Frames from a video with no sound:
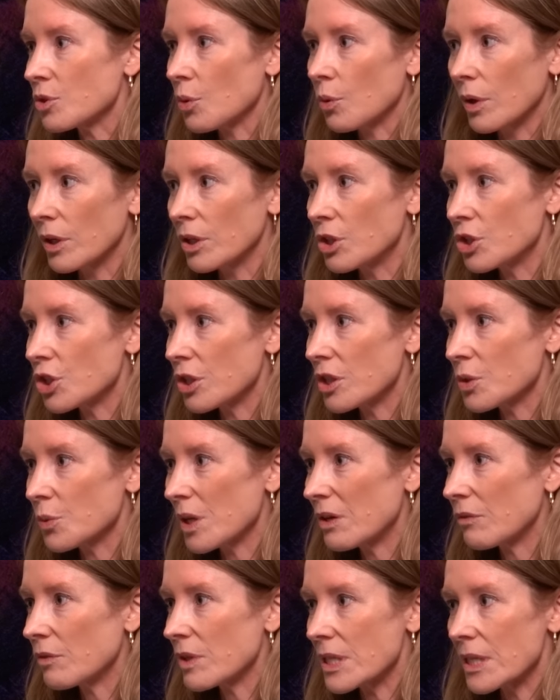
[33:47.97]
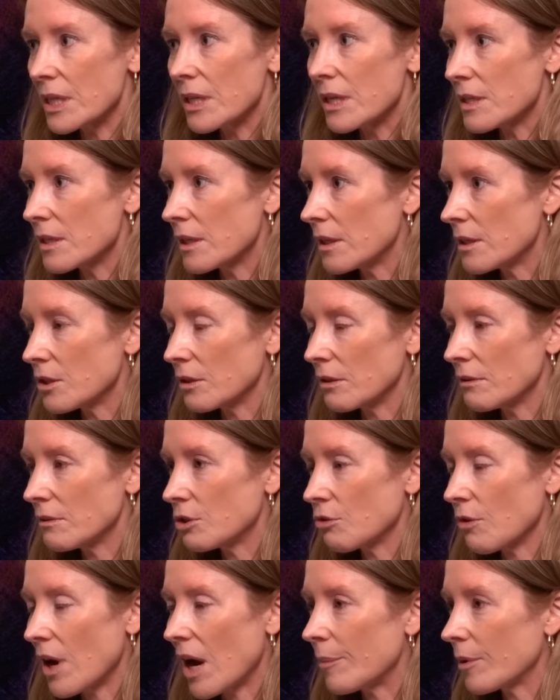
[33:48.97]
oranges, whatever's easy
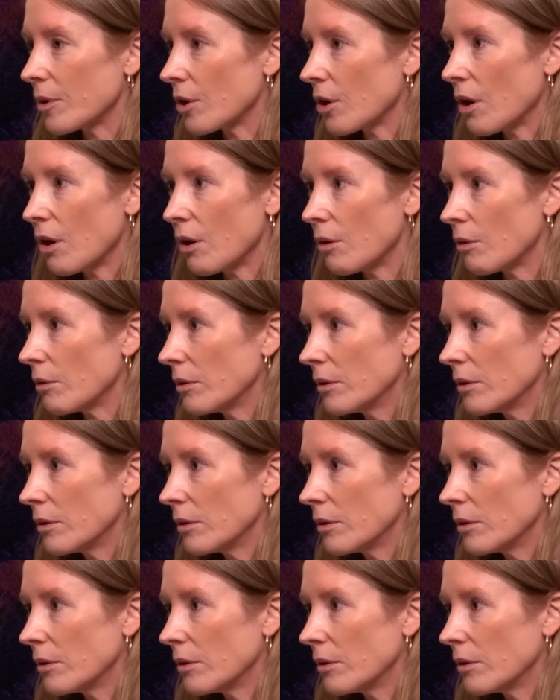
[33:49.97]
to grab and go.